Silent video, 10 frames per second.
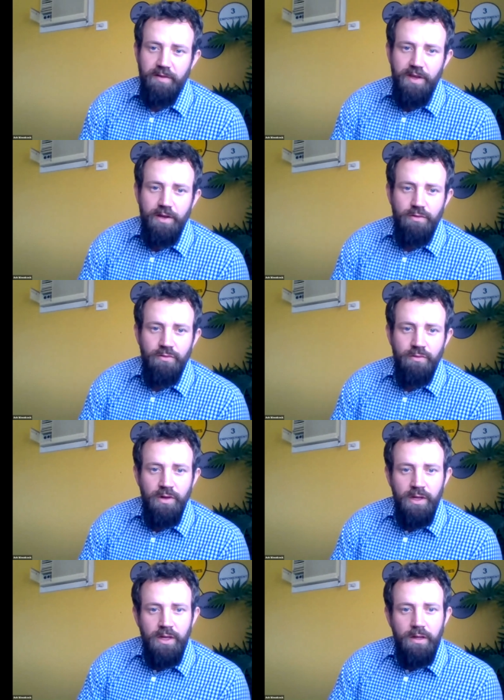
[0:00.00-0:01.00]
Vehicle
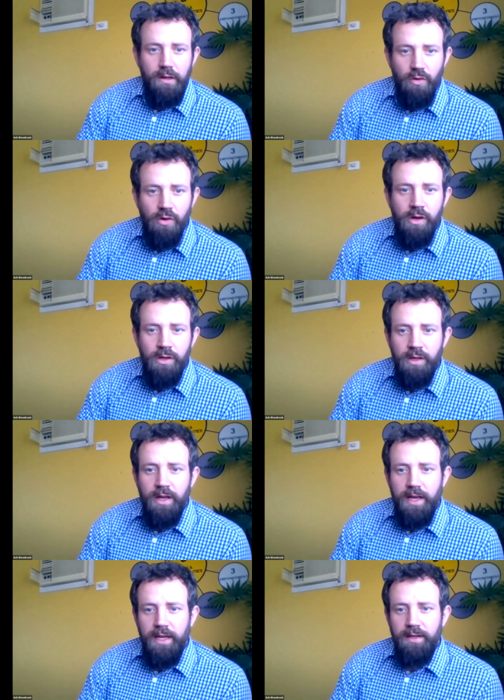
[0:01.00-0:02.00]
Law
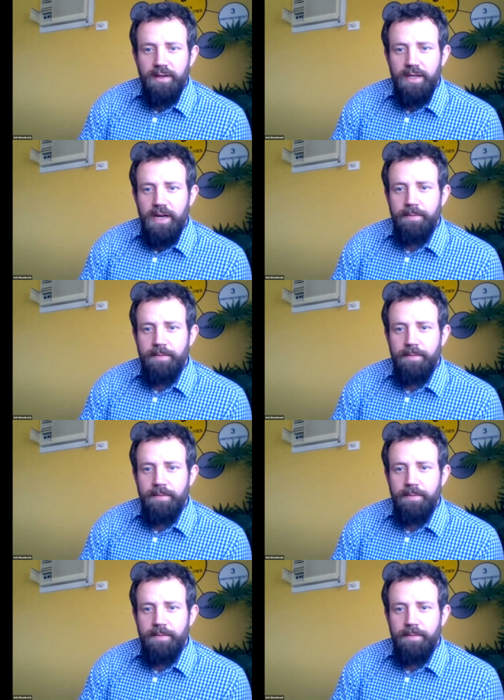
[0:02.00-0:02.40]
and